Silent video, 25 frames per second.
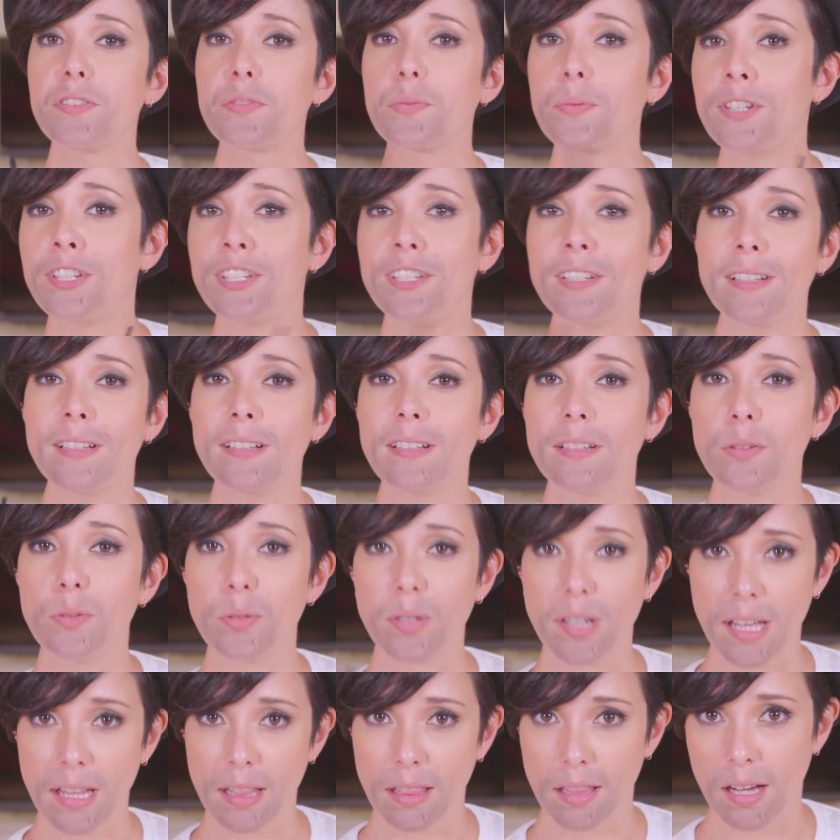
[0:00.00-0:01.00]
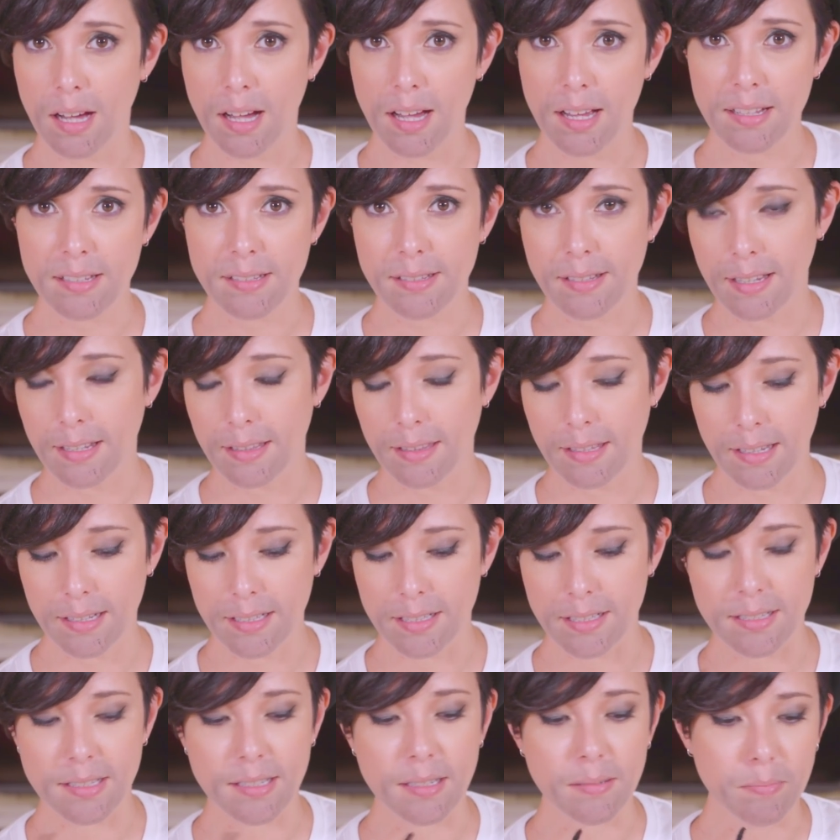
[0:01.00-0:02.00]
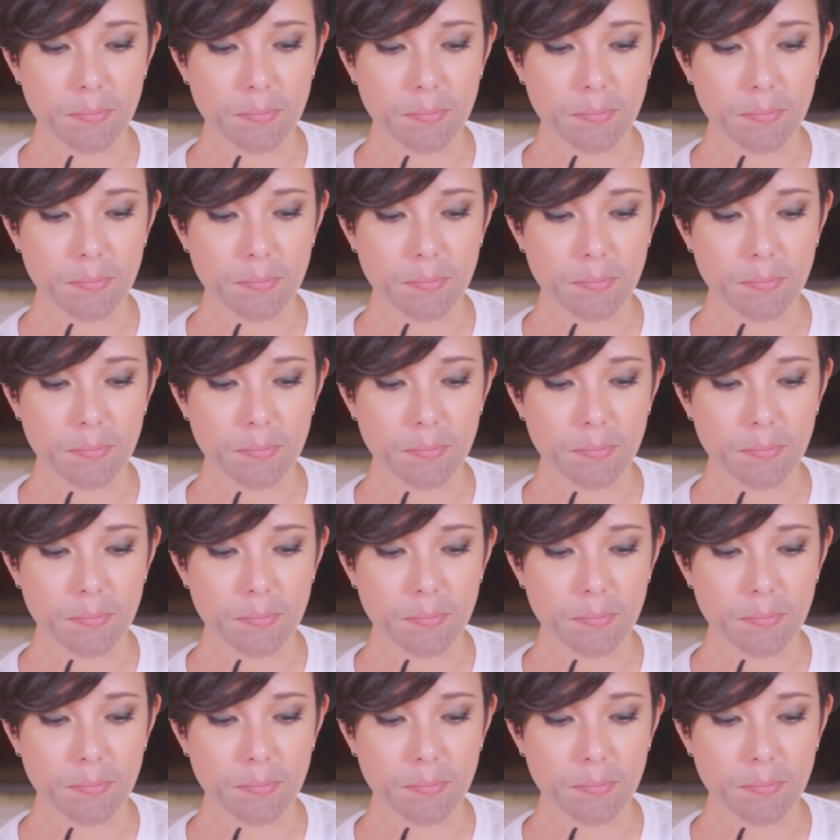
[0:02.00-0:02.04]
swish it, you'll get lines and that just